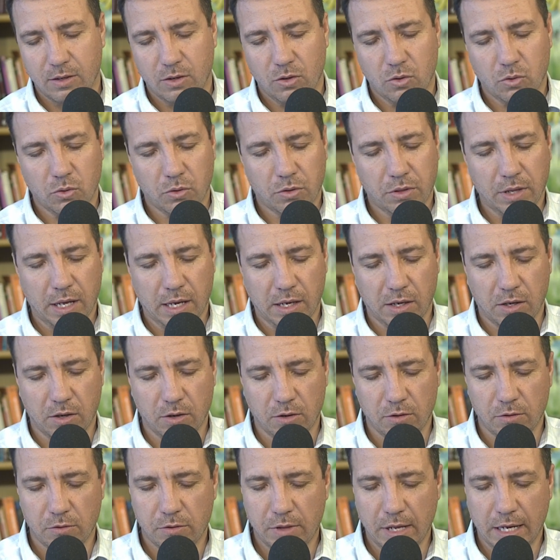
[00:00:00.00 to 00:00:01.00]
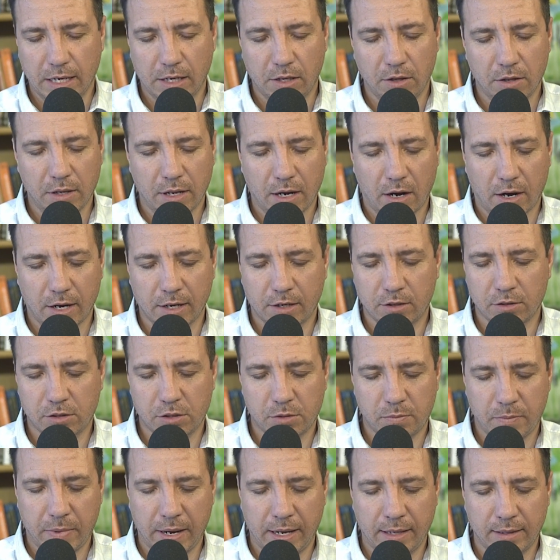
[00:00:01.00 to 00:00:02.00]
Lord, thank you. Thank you that I could
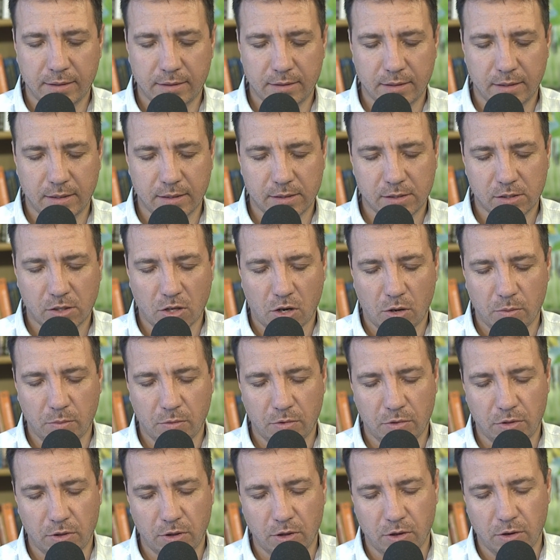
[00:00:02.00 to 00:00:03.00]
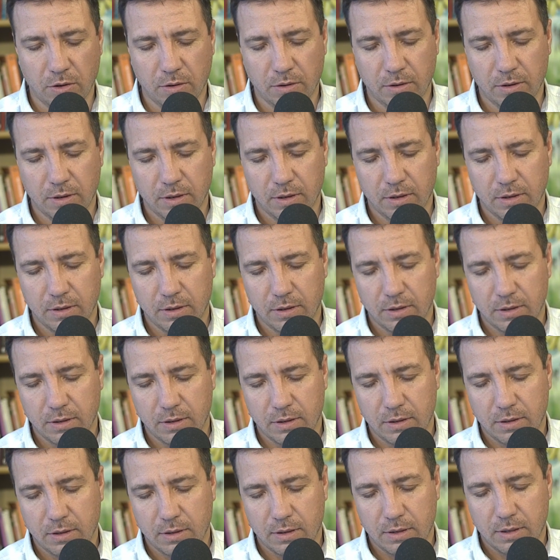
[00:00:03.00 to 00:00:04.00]
spend this time with you
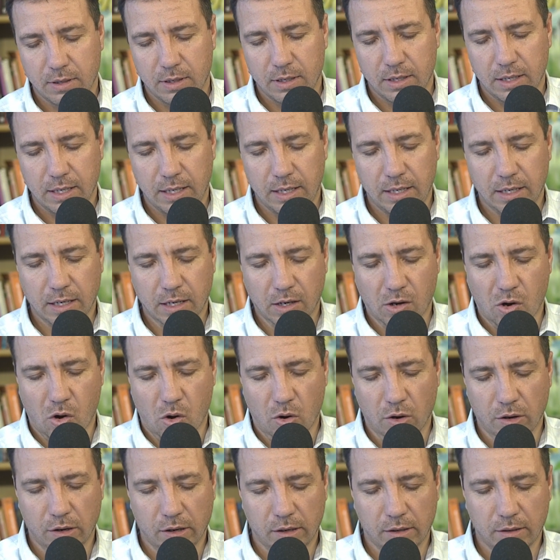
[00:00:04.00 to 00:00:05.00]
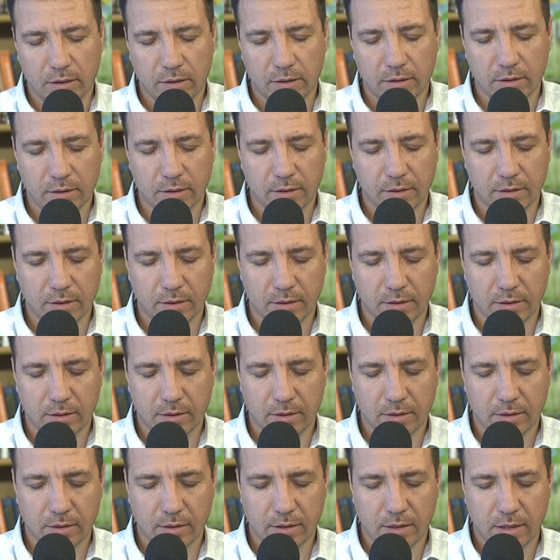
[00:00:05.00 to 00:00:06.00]
in the garden.
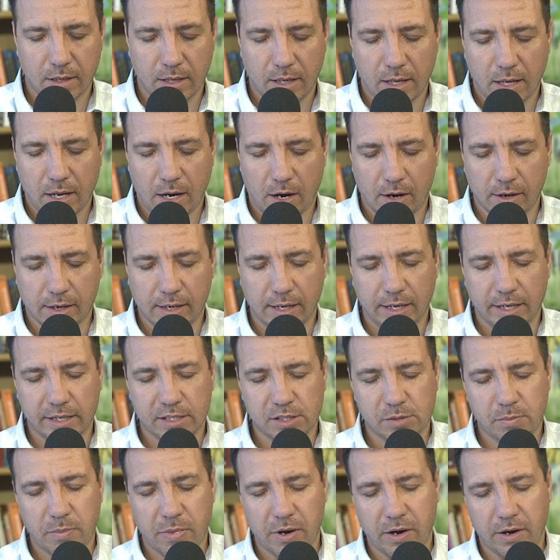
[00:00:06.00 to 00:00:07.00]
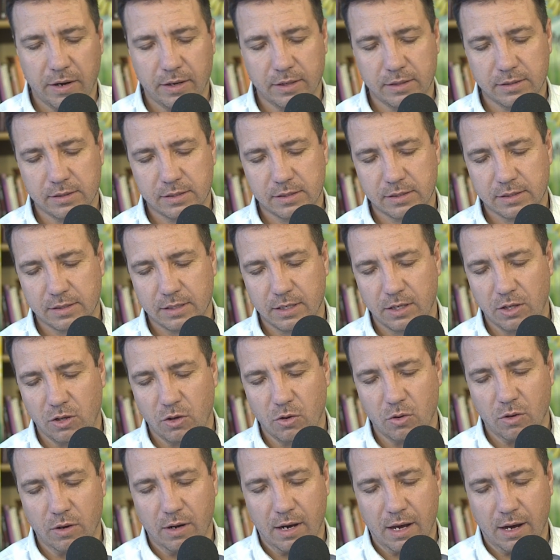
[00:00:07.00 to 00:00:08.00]
I can experience
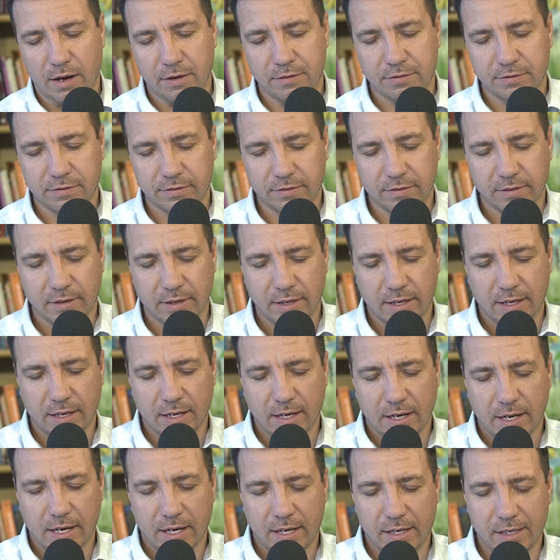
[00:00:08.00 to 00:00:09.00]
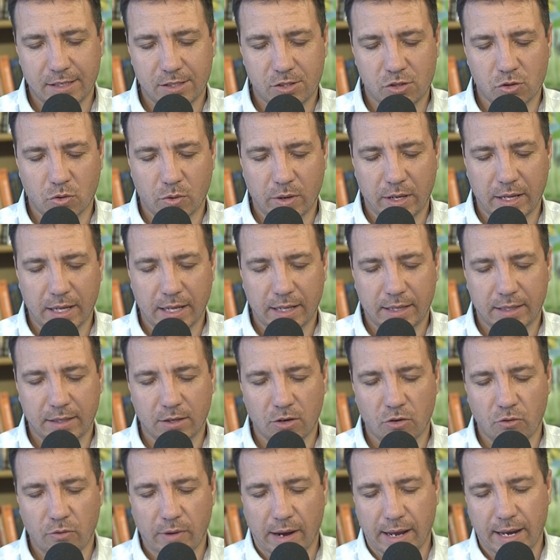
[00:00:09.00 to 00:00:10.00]
your love and the joy that
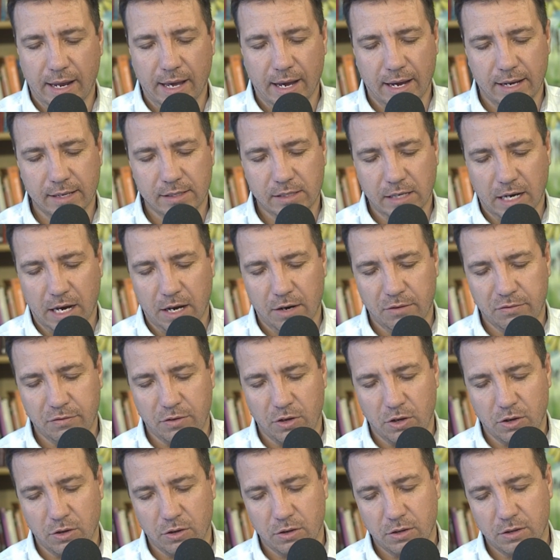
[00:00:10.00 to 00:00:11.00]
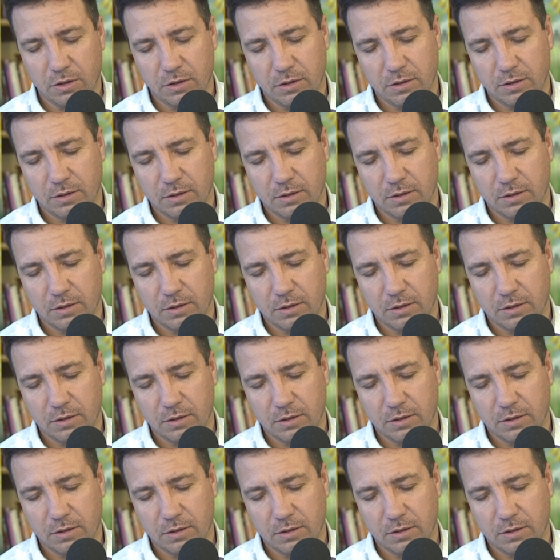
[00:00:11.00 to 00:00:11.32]
radiates out of you.